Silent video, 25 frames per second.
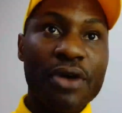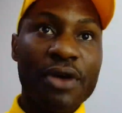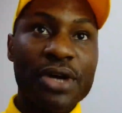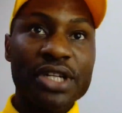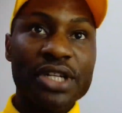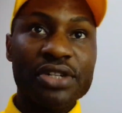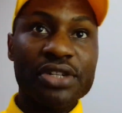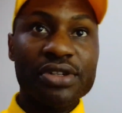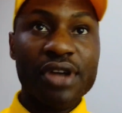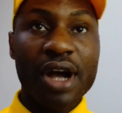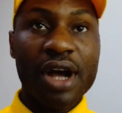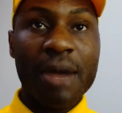I
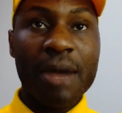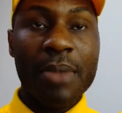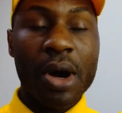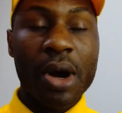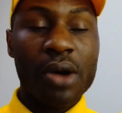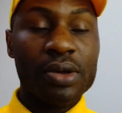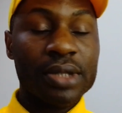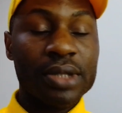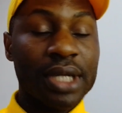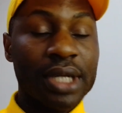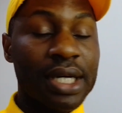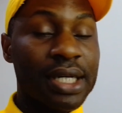want to talk
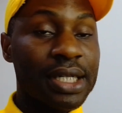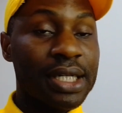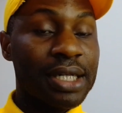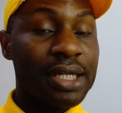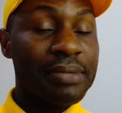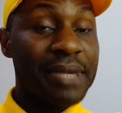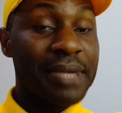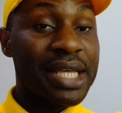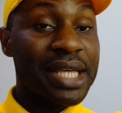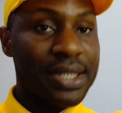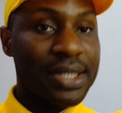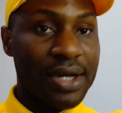
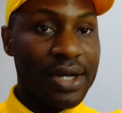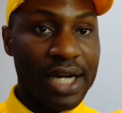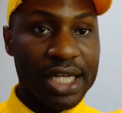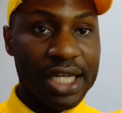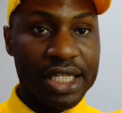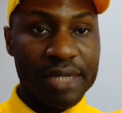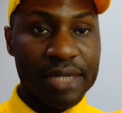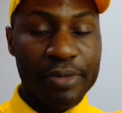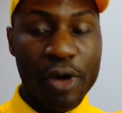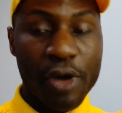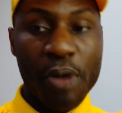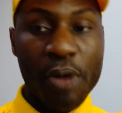about a
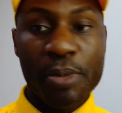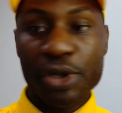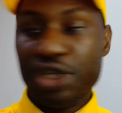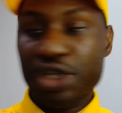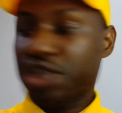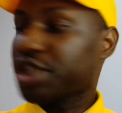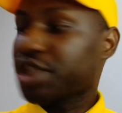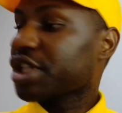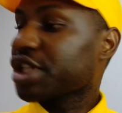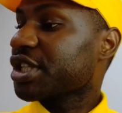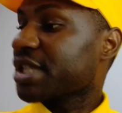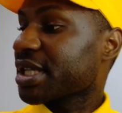scholarship
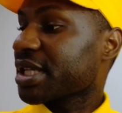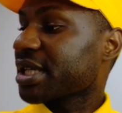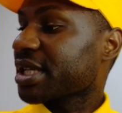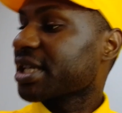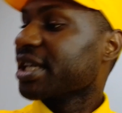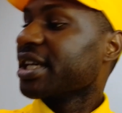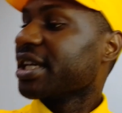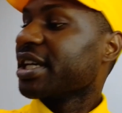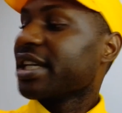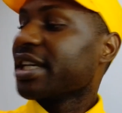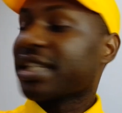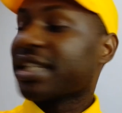opportunity
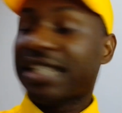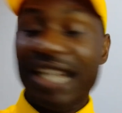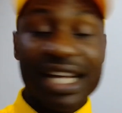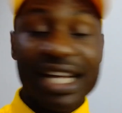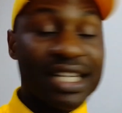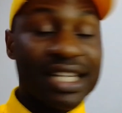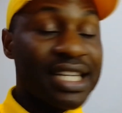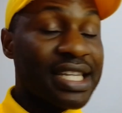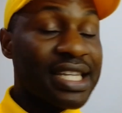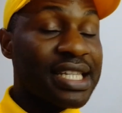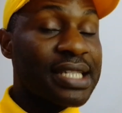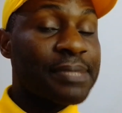
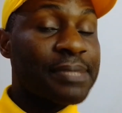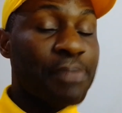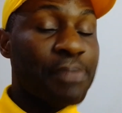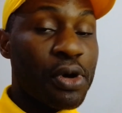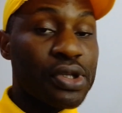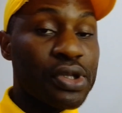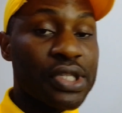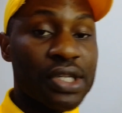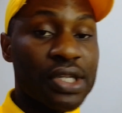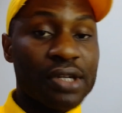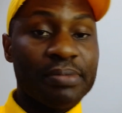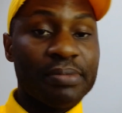that is
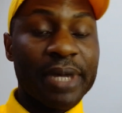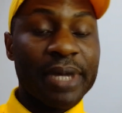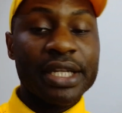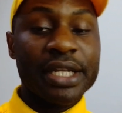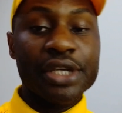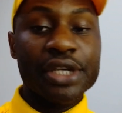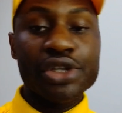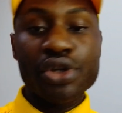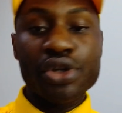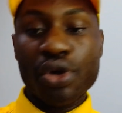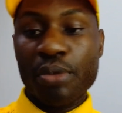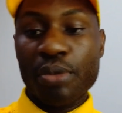sponsored by the
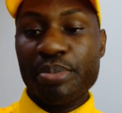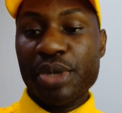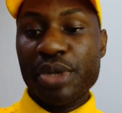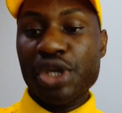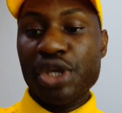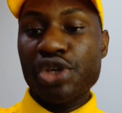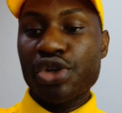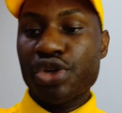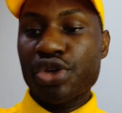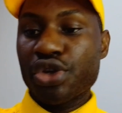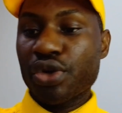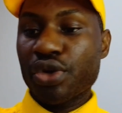European
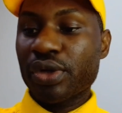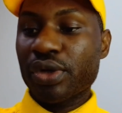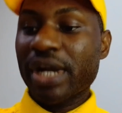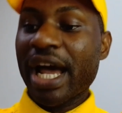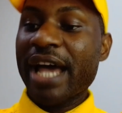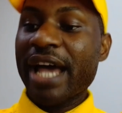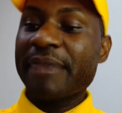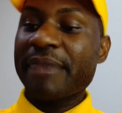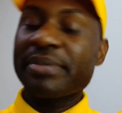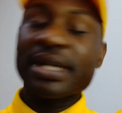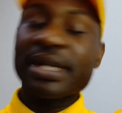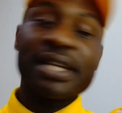Union.
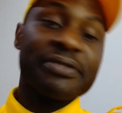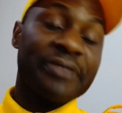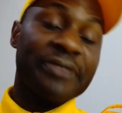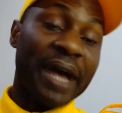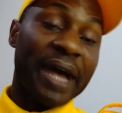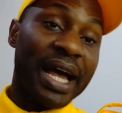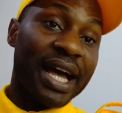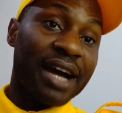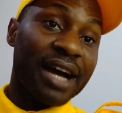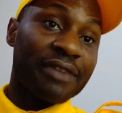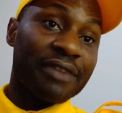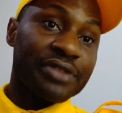I believe
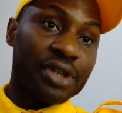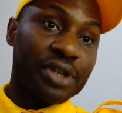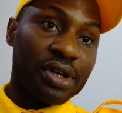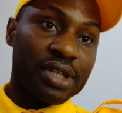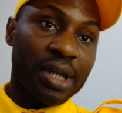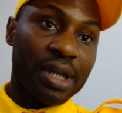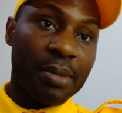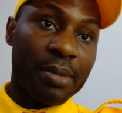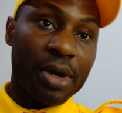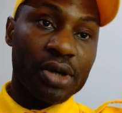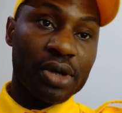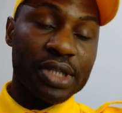I have
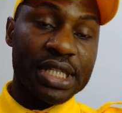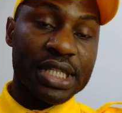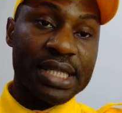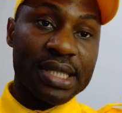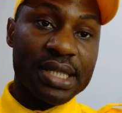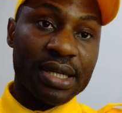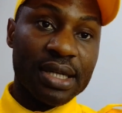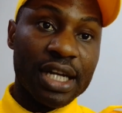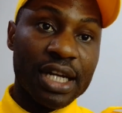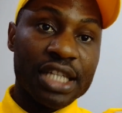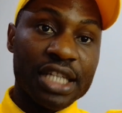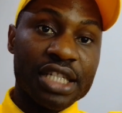talked about this
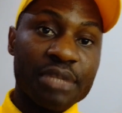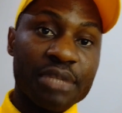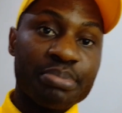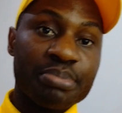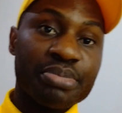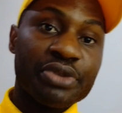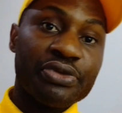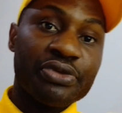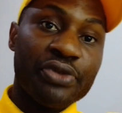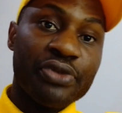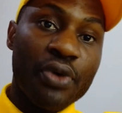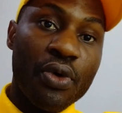scholarship
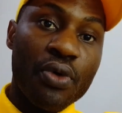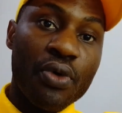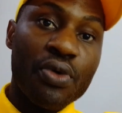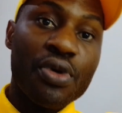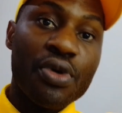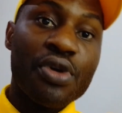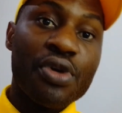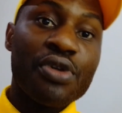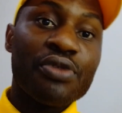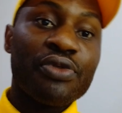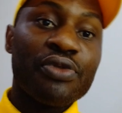before.